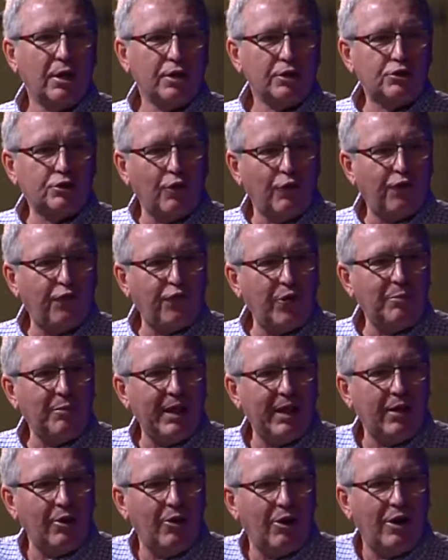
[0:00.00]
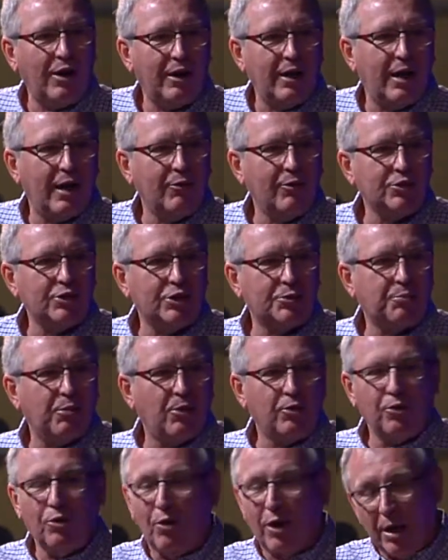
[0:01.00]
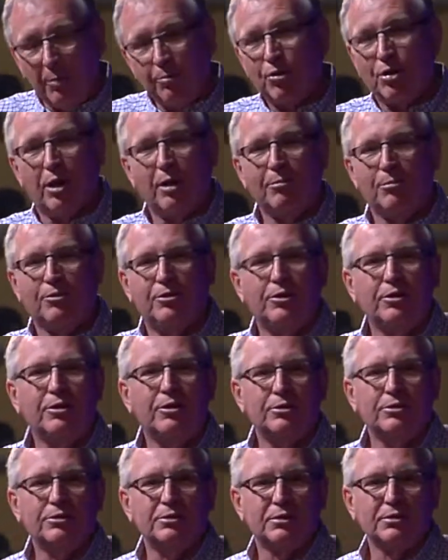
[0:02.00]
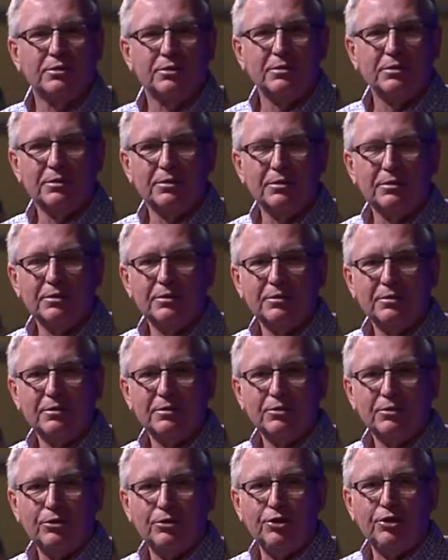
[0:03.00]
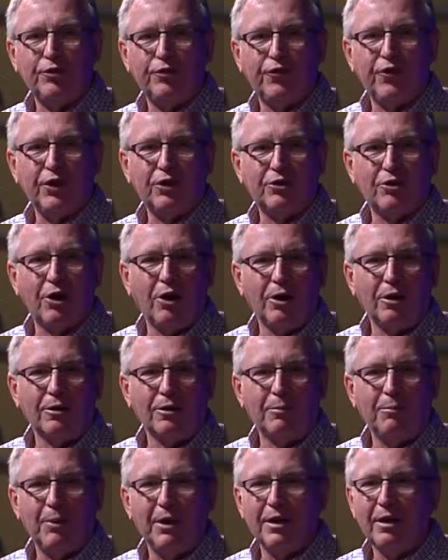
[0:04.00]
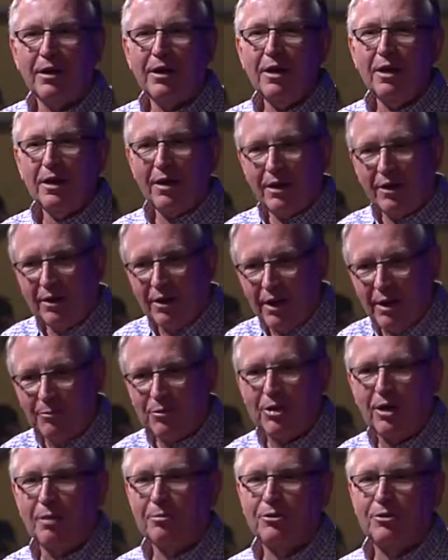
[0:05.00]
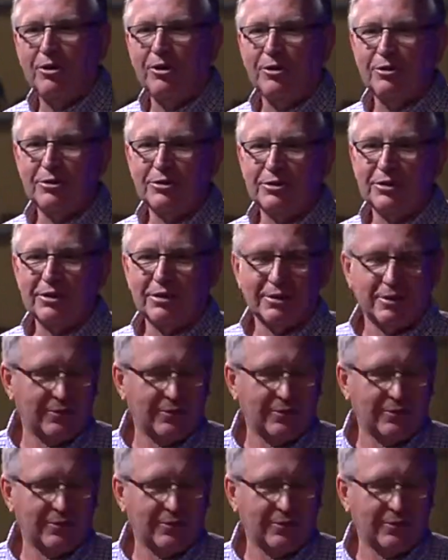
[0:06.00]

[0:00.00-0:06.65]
So from then on, I would just put, no, I'm Tom Cruise. 2 feet taller, but I'm Tom Cruise.